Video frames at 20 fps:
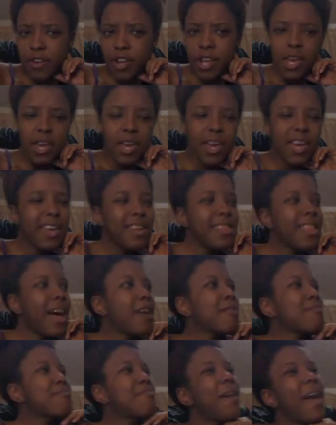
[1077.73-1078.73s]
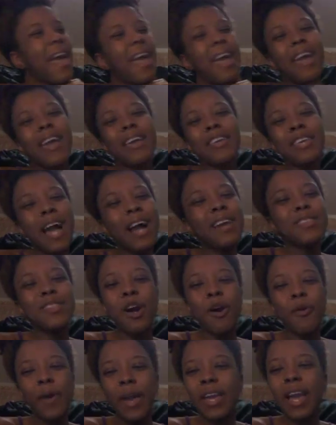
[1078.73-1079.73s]
And he like, man, y'all
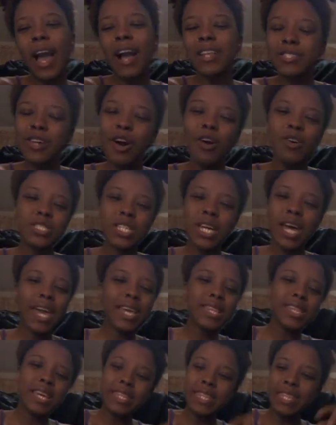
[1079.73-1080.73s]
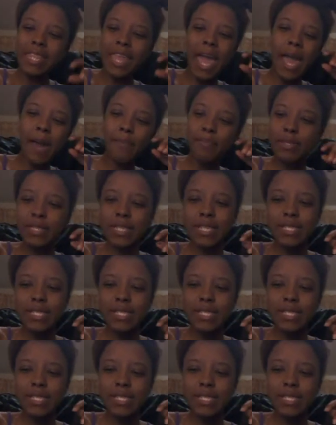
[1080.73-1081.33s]
know I told y'all ain't nothing happened,